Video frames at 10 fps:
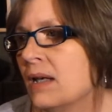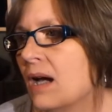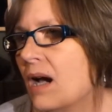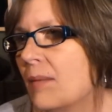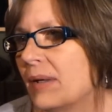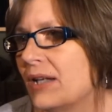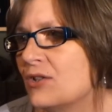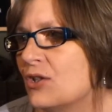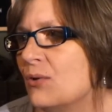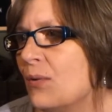Um, and I
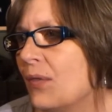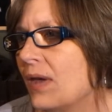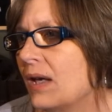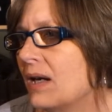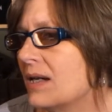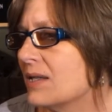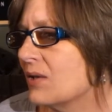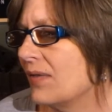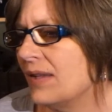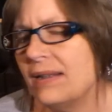do think, so
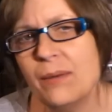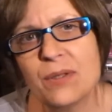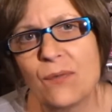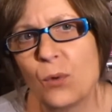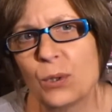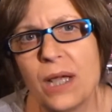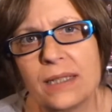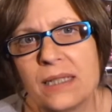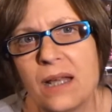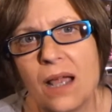I think that was
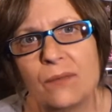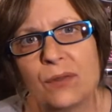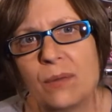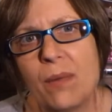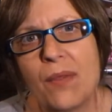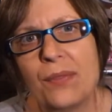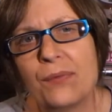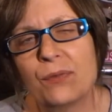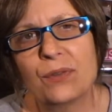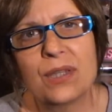$4.99 for the month
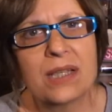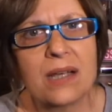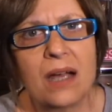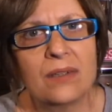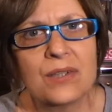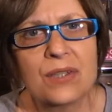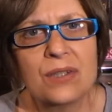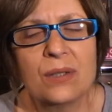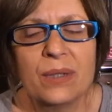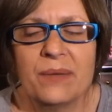for the stylist to
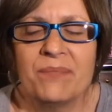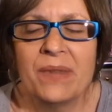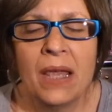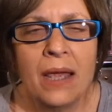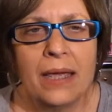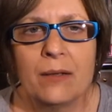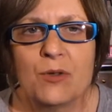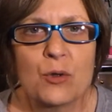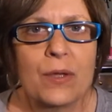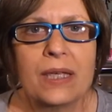do it. And I'm
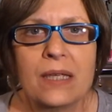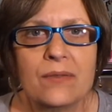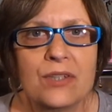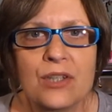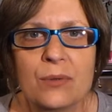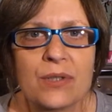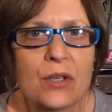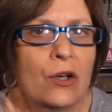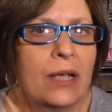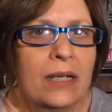sure they give it to you as a
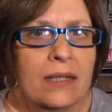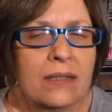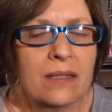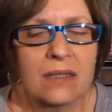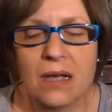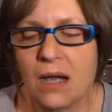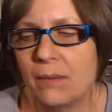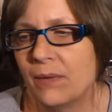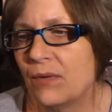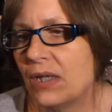credit
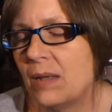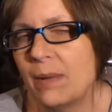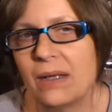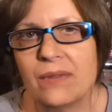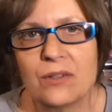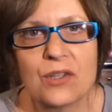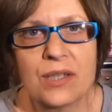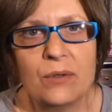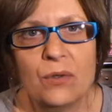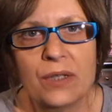um, if you keep anything, just
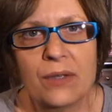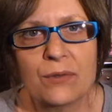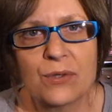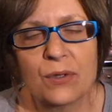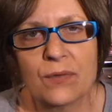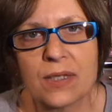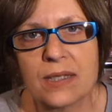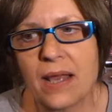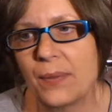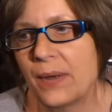like all the other services
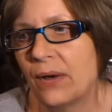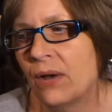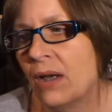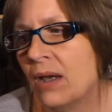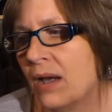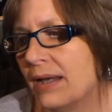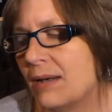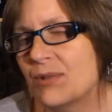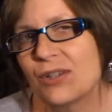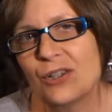out there. And I
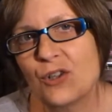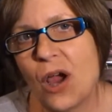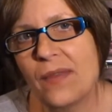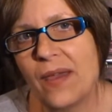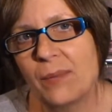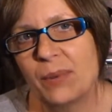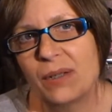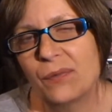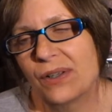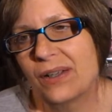was going to try that, but I
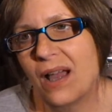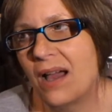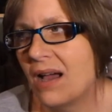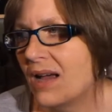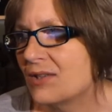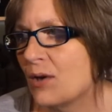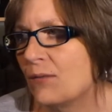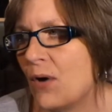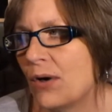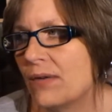figured uh, so
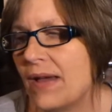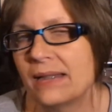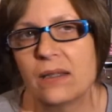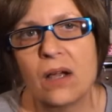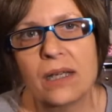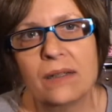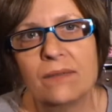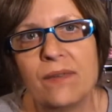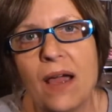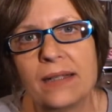far I've had luck in
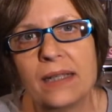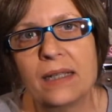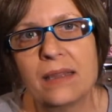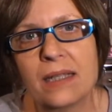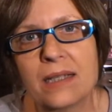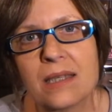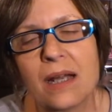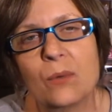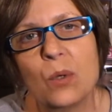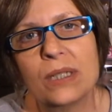finding things that
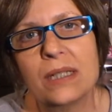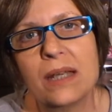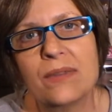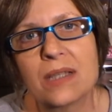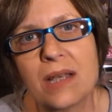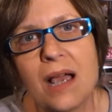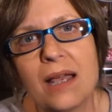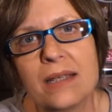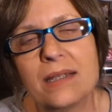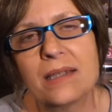I wanted in the
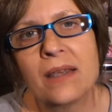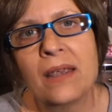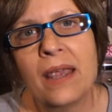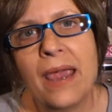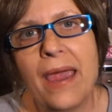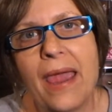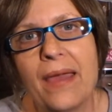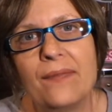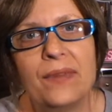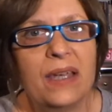size
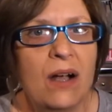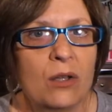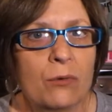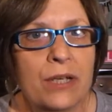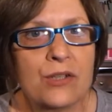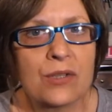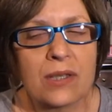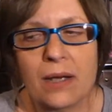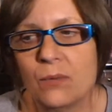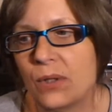and the color ranges
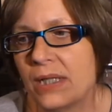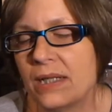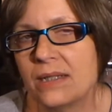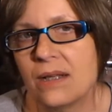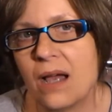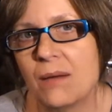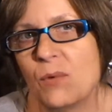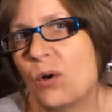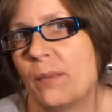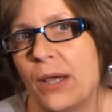that I wanted um,
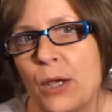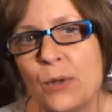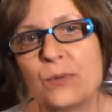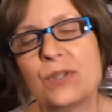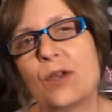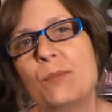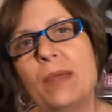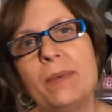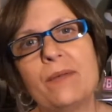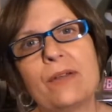on my own. So
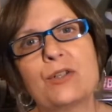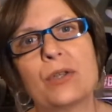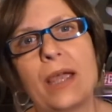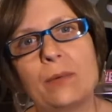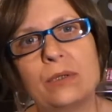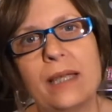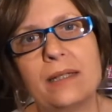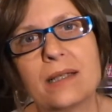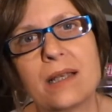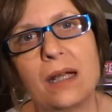maybe eventually I will let
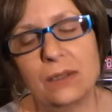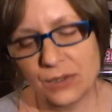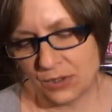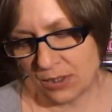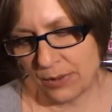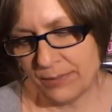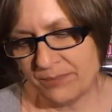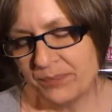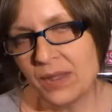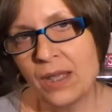a stylist do it.
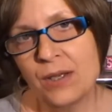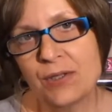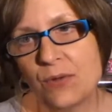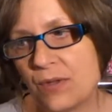So